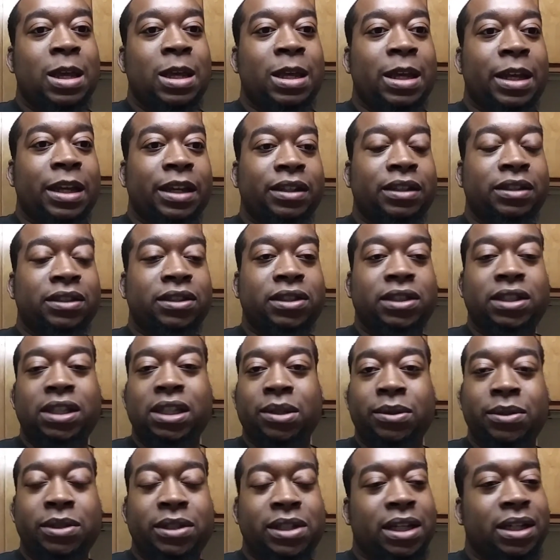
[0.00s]
in the
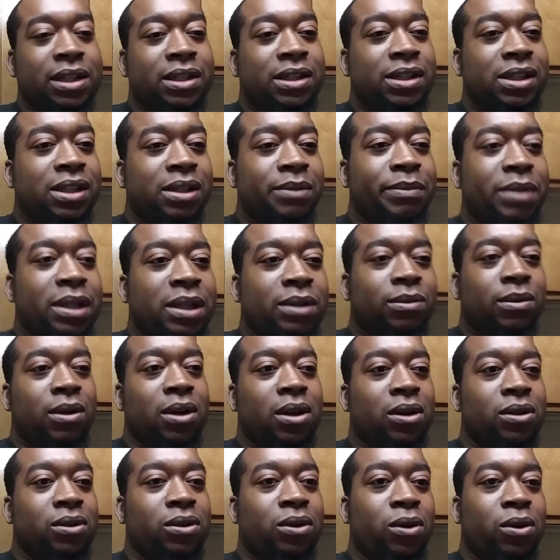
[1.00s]
series. I could be
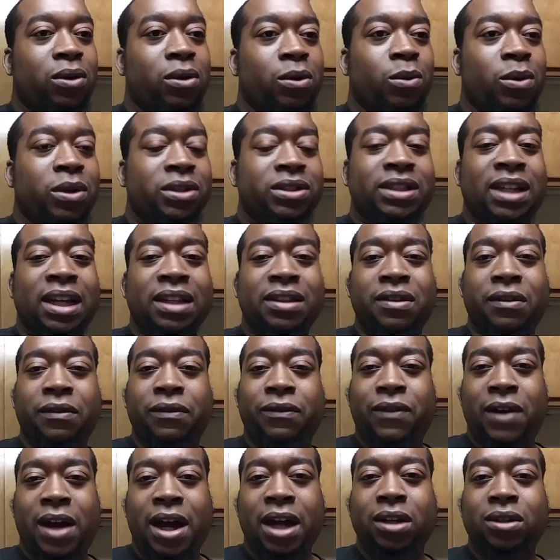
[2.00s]
wrong, or was that the
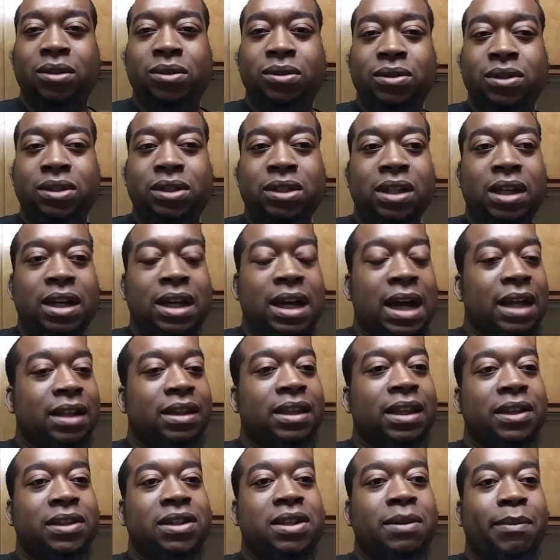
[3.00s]
finals? I
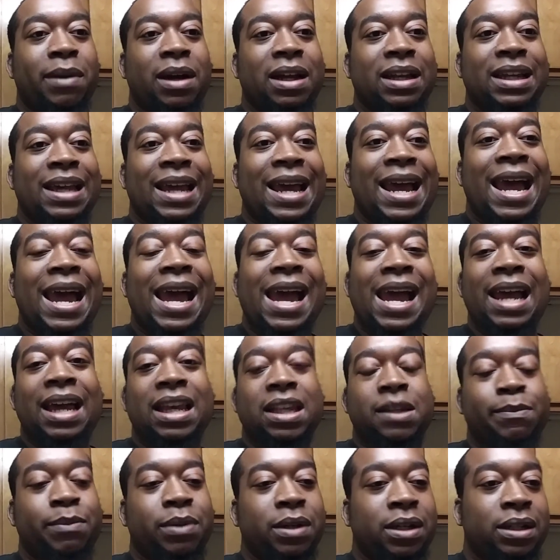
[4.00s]
think somebody
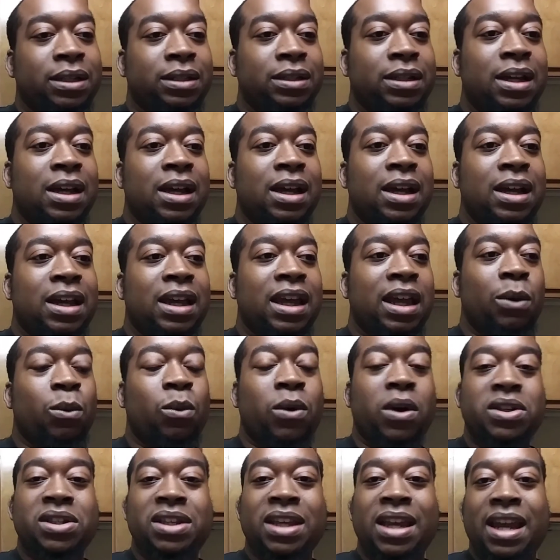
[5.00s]
has, but it
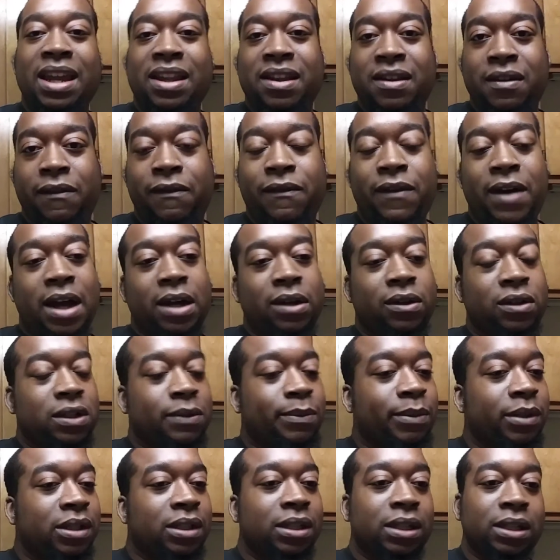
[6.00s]
wasn't in the finals.
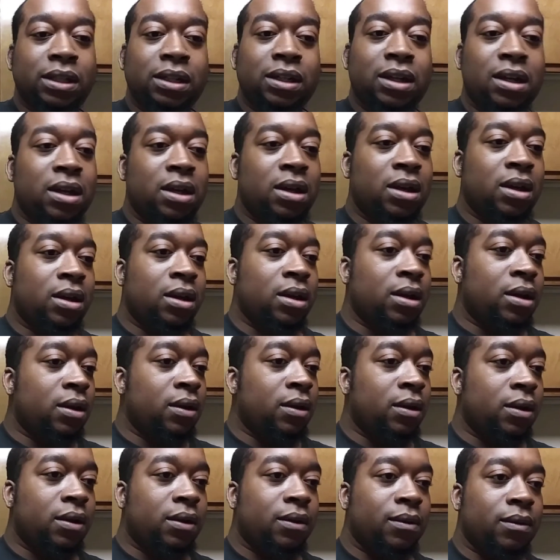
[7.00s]
But look,
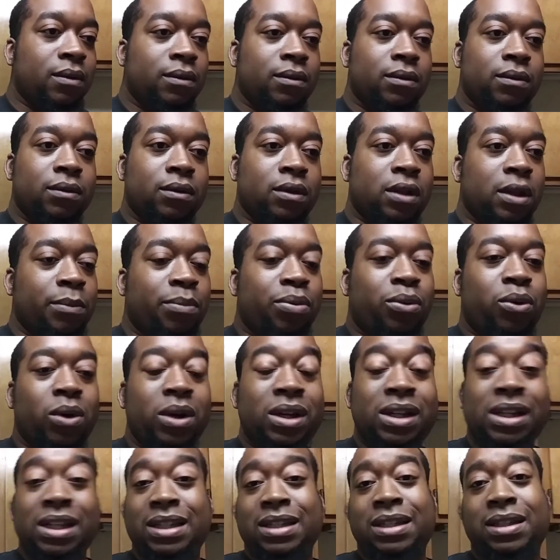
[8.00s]
the
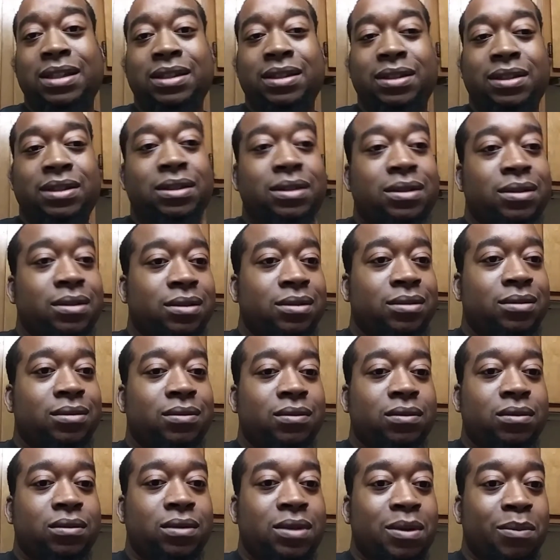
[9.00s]
point is,
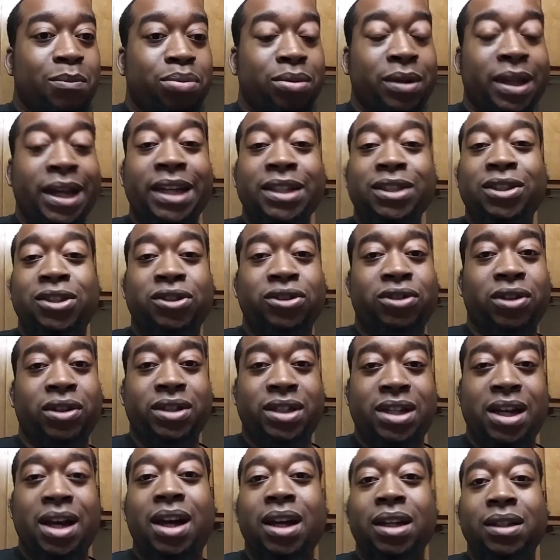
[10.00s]
the Blazers are
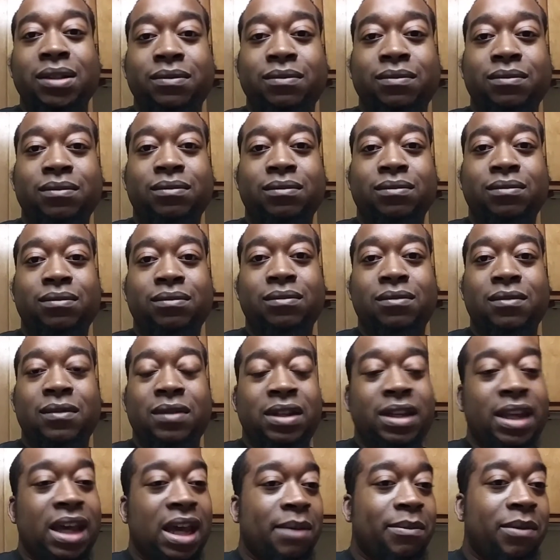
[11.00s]
done.
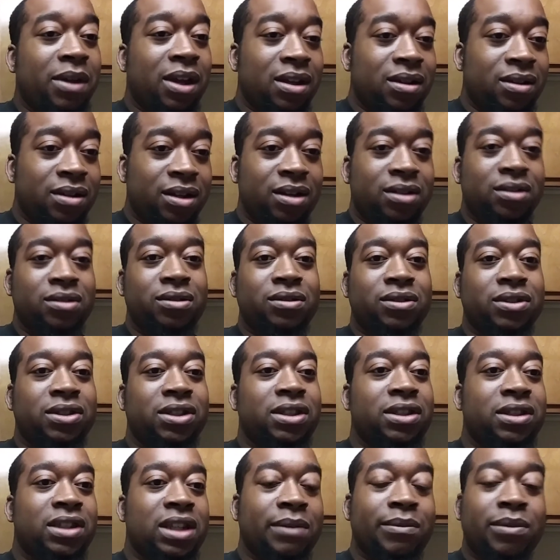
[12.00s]
Damian Lillard,
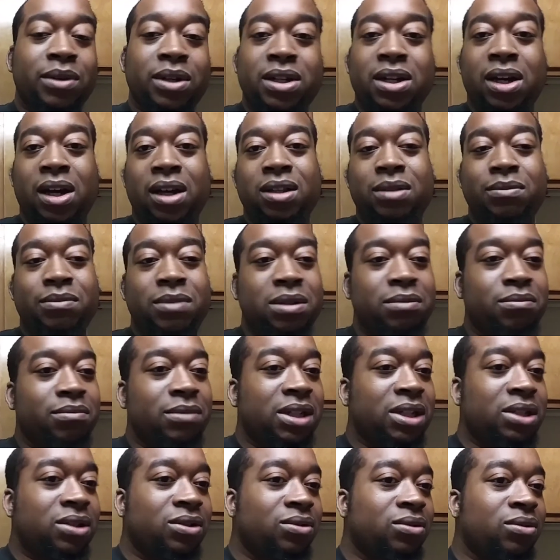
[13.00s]
CJ McCollum,
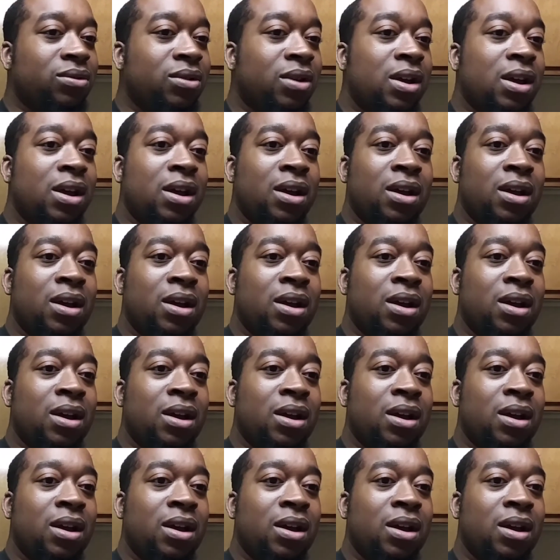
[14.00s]
Aminu,